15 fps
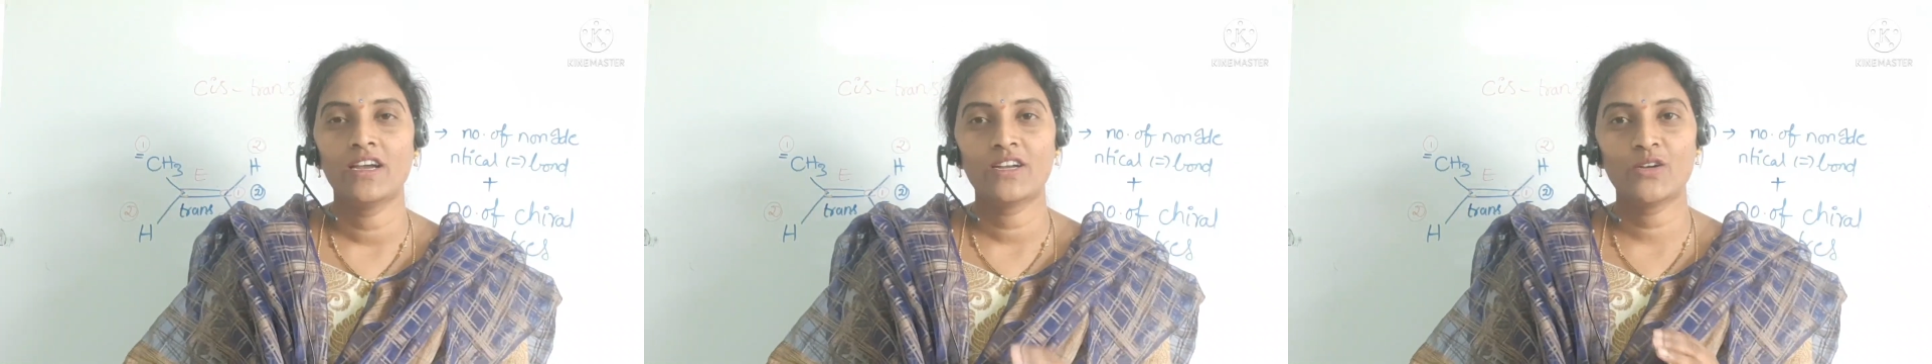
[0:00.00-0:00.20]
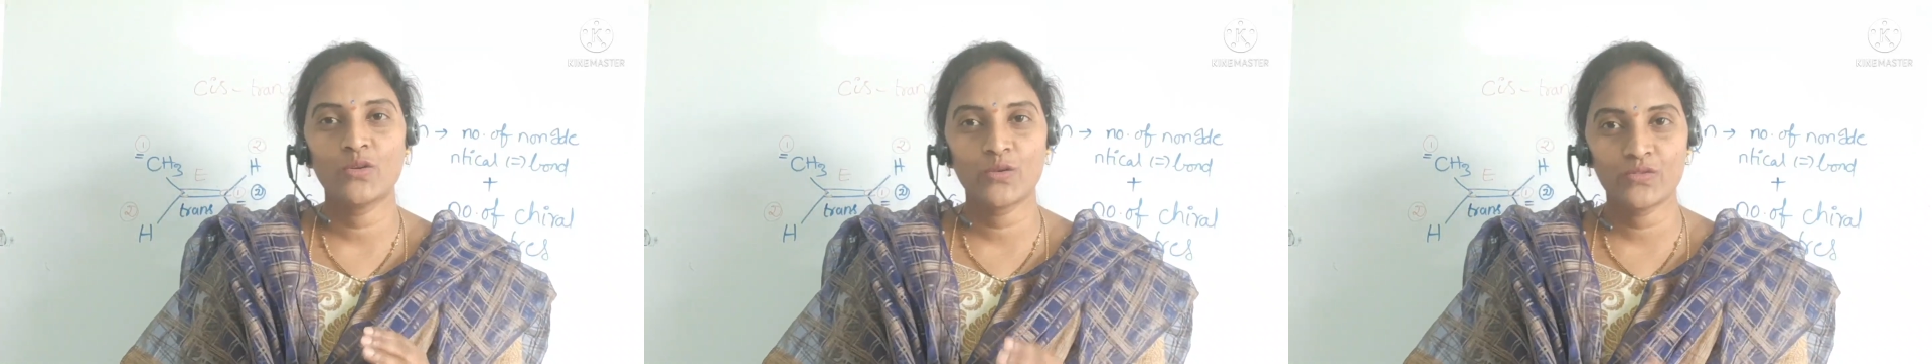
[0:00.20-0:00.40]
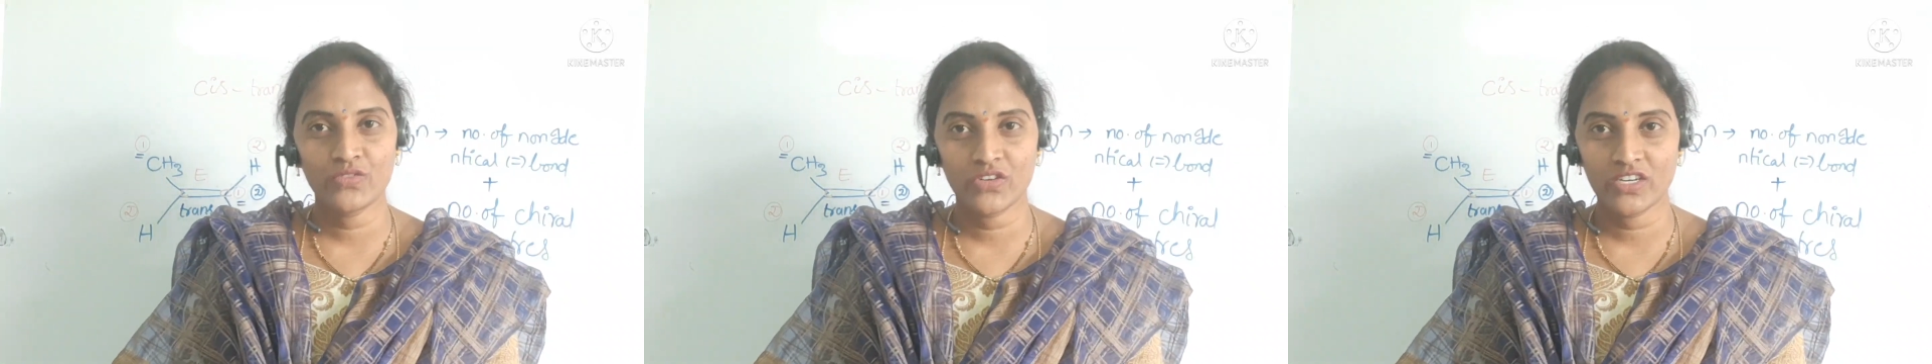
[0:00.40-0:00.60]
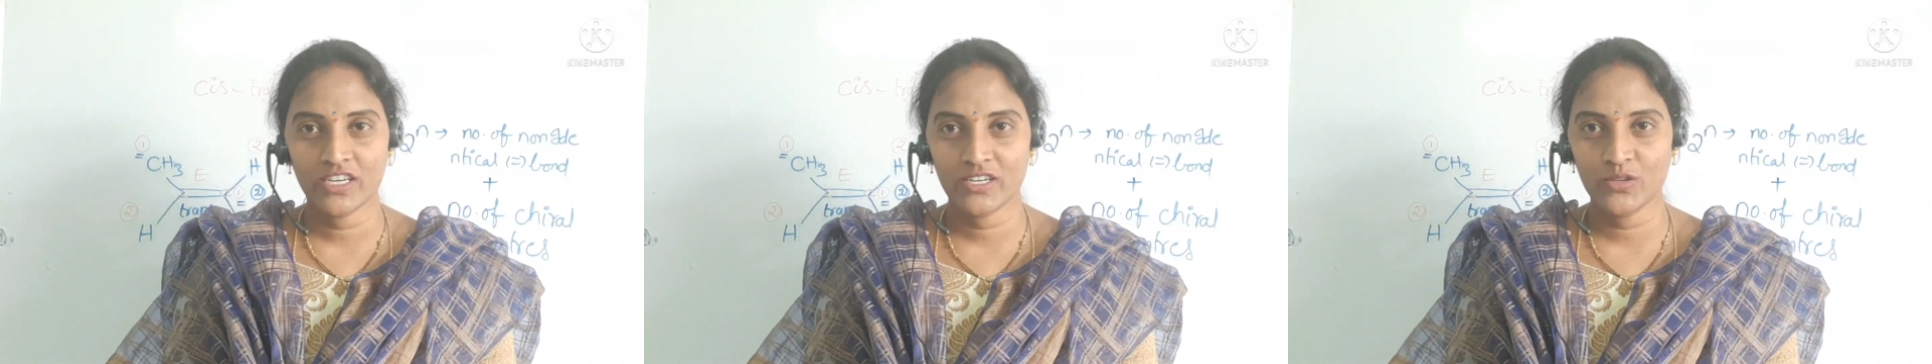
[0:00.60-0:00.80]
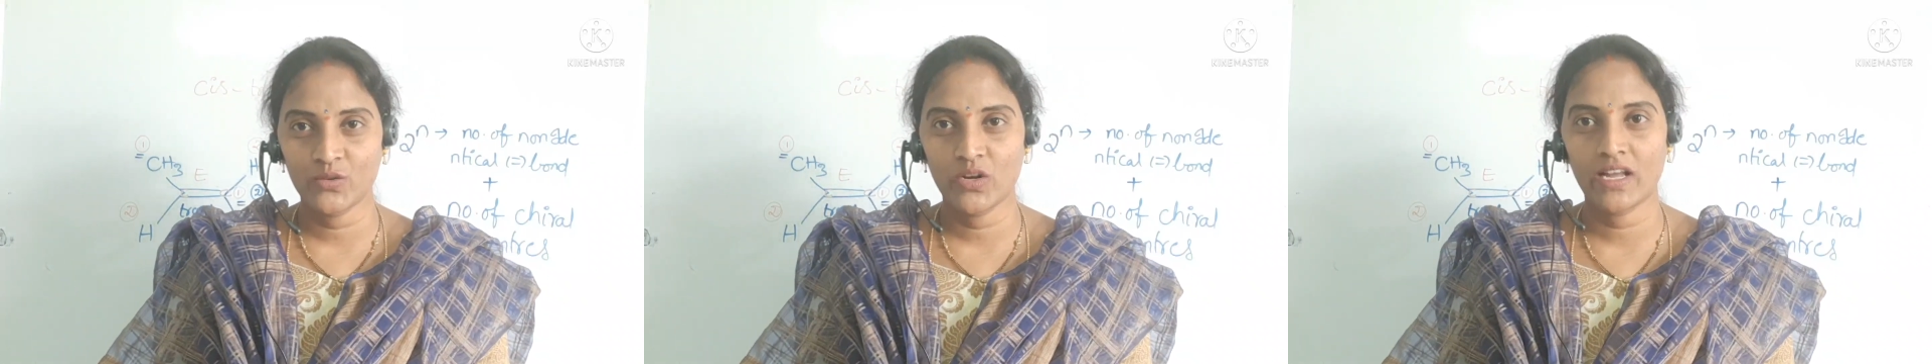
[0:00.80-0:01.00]
don't
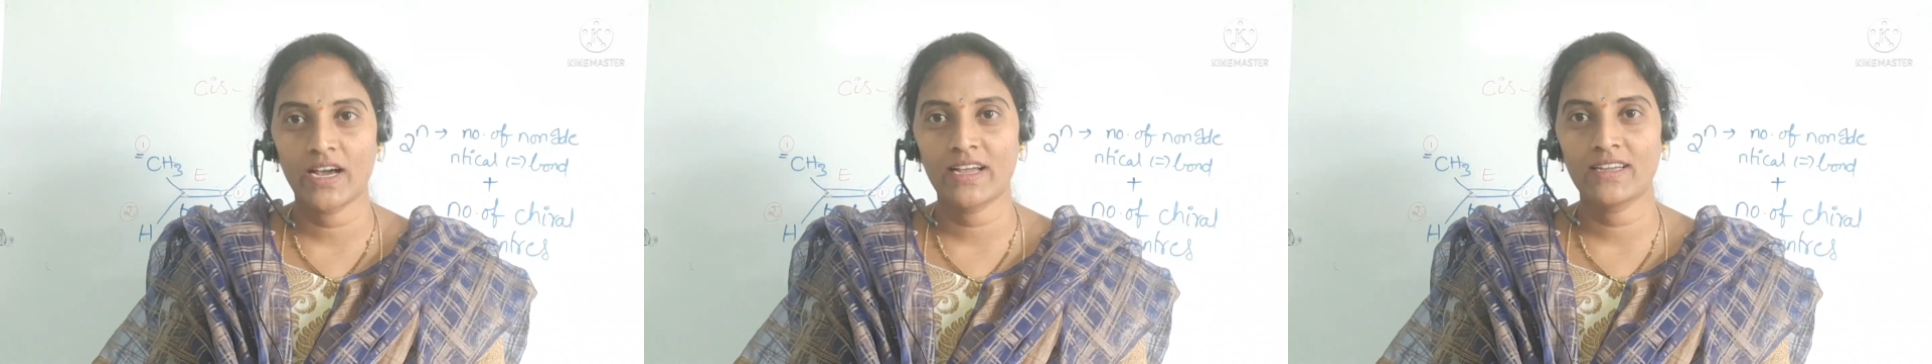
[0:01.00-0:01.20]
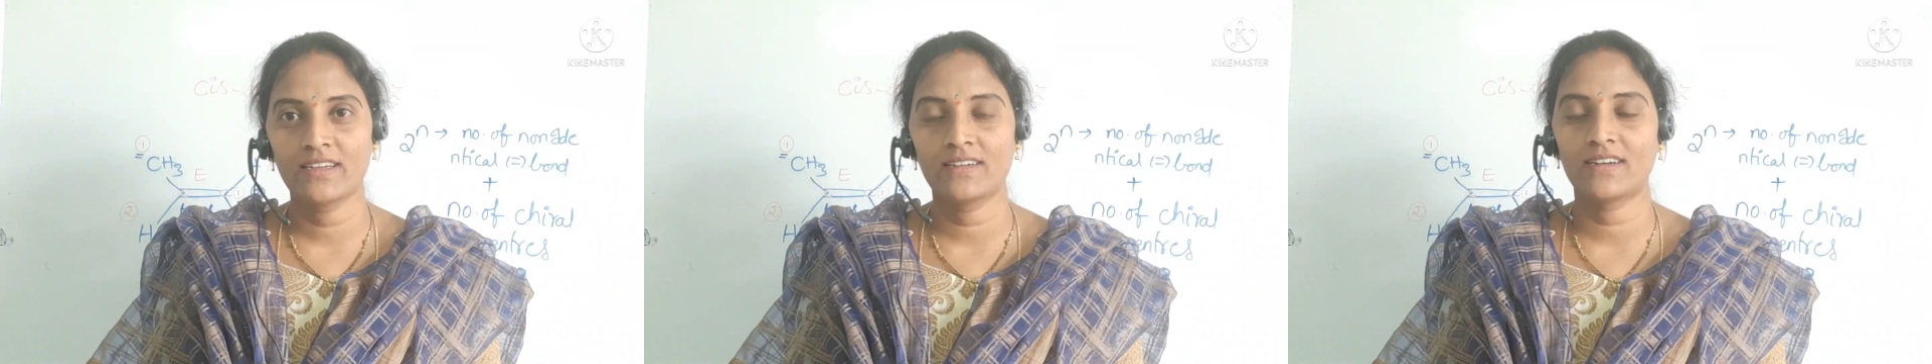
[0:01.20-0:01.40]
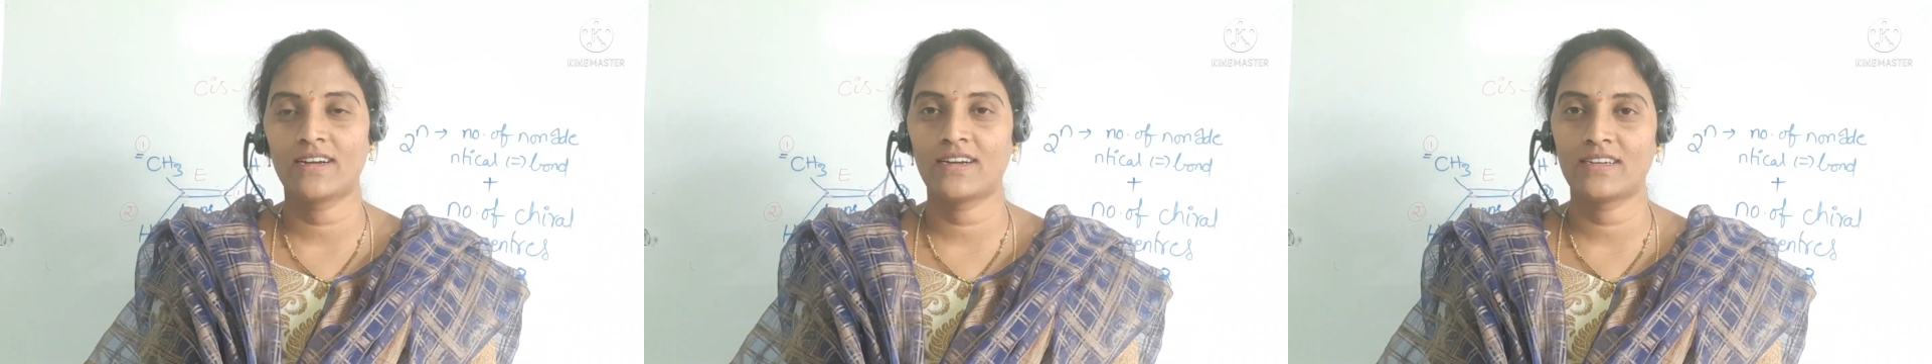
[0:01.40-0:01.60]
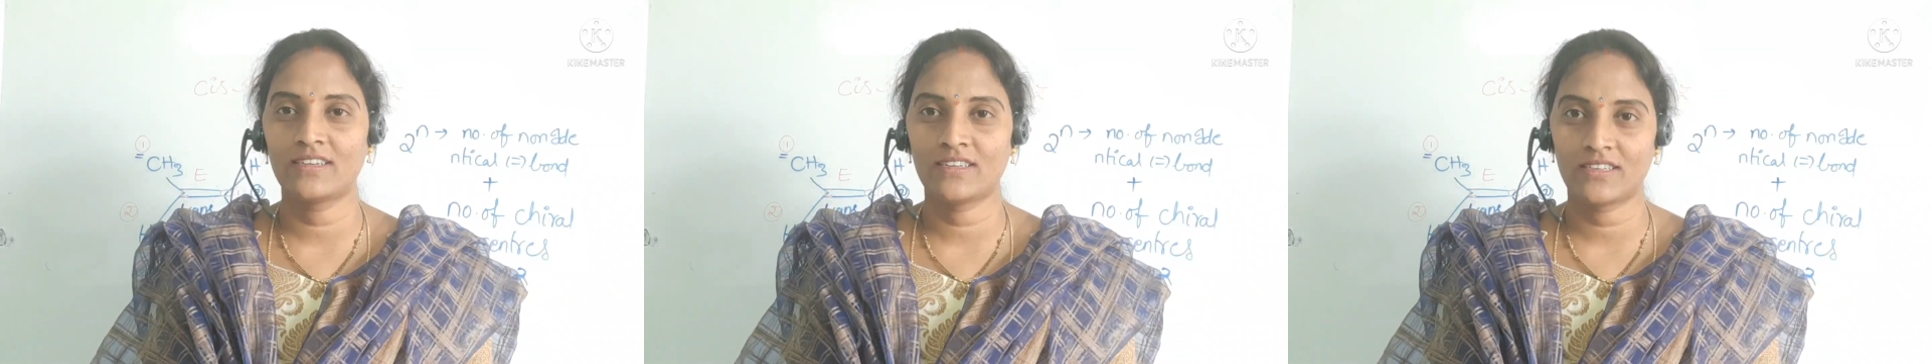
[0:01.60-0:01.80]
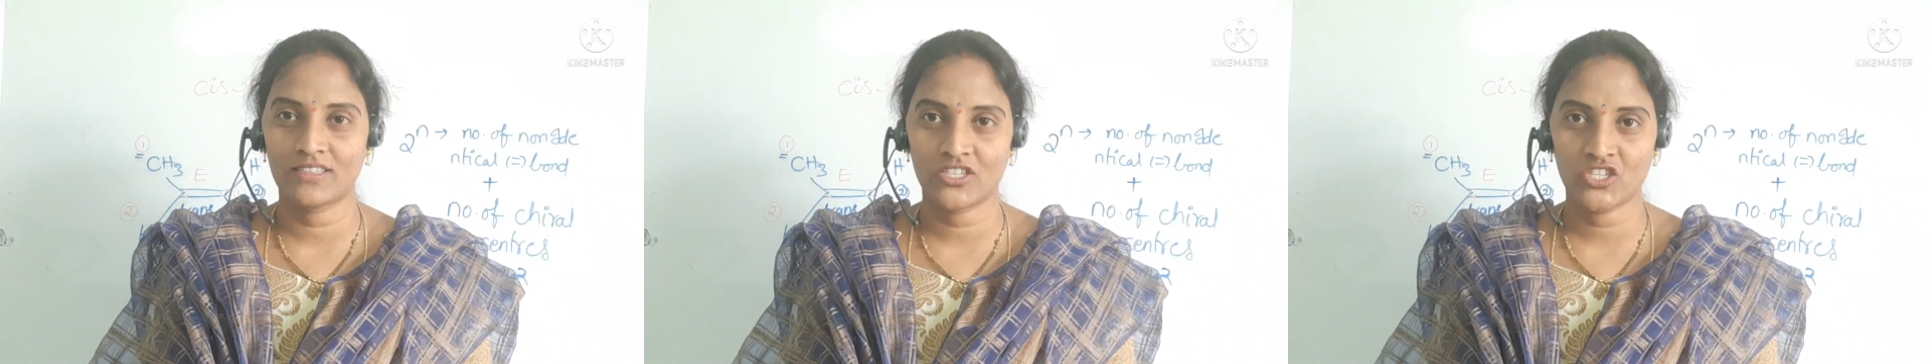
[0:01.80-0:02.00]
forget to like
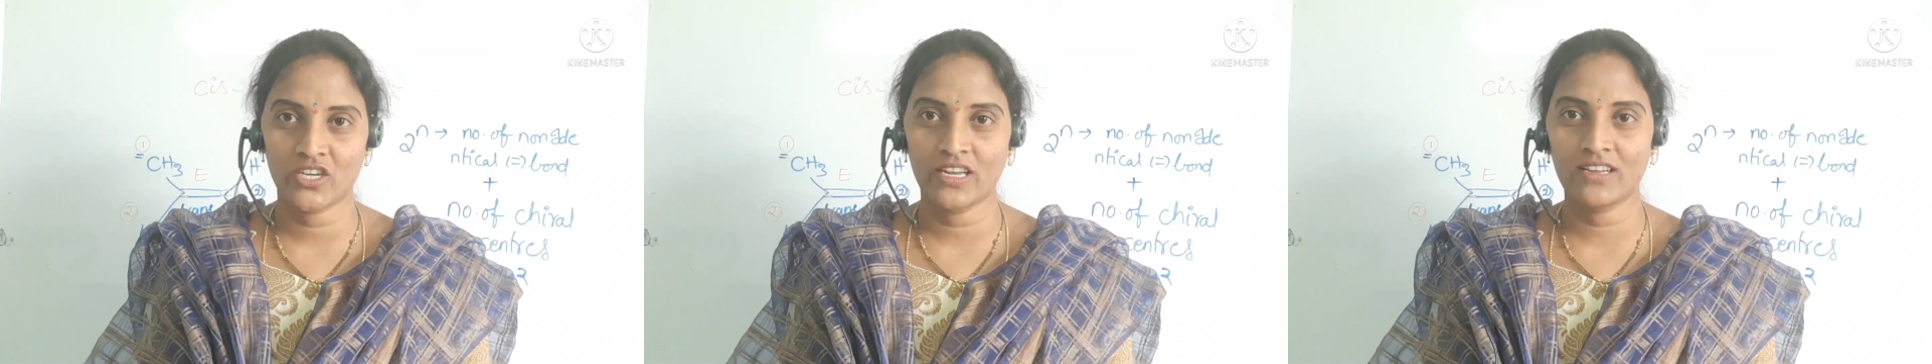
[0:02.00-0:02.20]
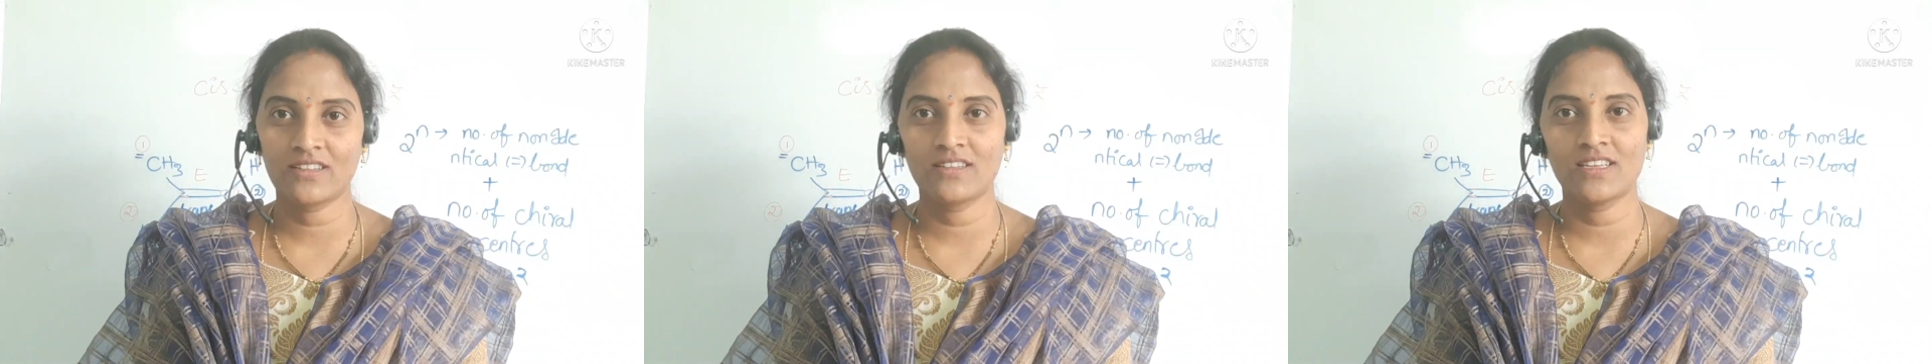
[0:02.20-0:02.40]
and share